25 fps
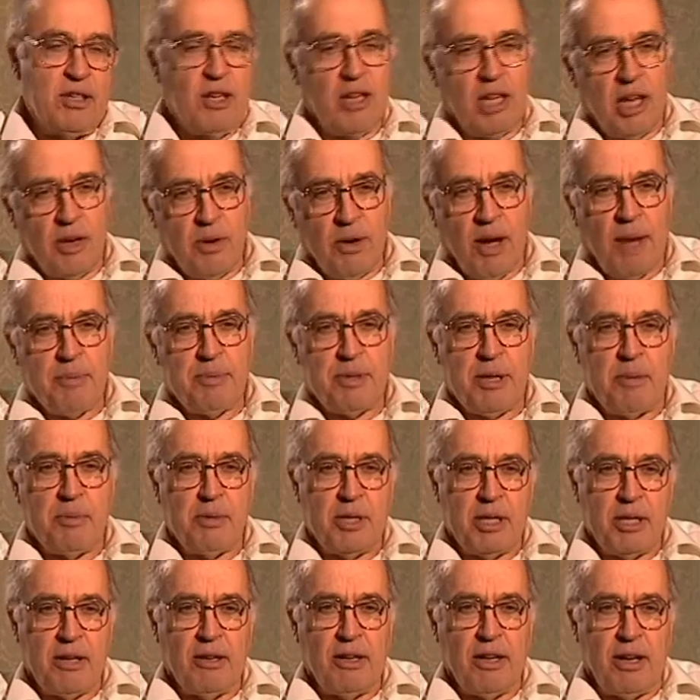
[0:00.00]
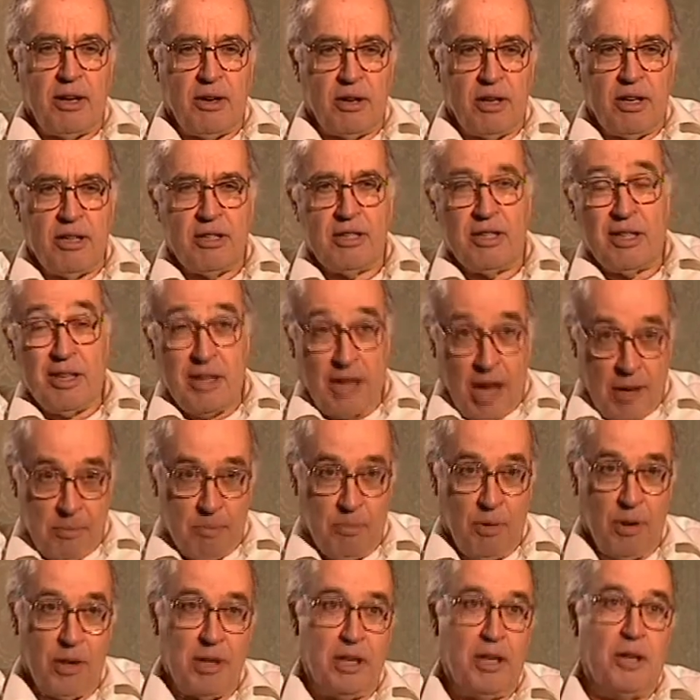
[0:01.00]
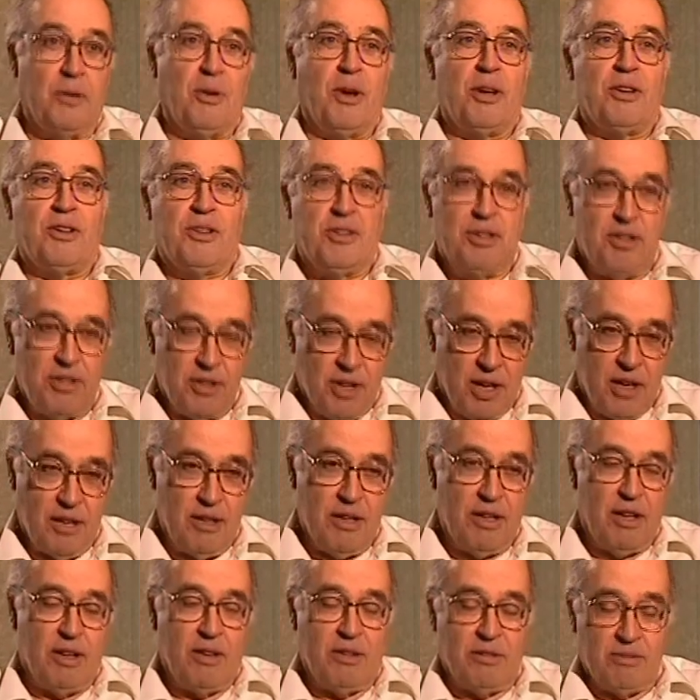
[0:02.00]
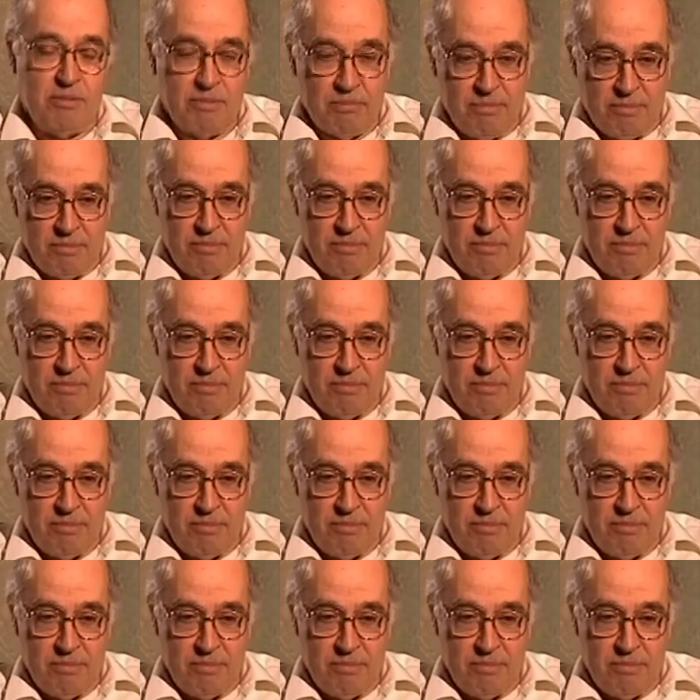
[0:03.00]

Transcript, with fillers: although up subsequently I got interested in hyperbolic equations, so I, you know,